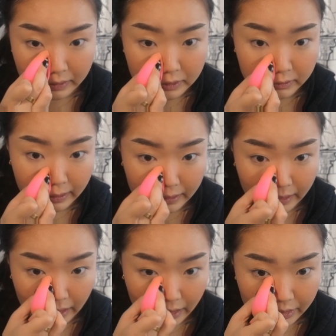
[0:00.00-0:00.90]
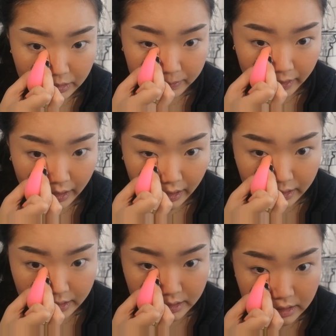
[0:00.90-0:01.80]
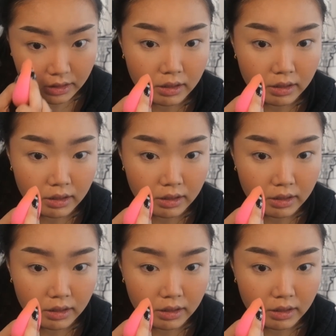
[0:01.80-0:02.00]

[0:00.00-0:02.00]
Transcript: directly under my eyes.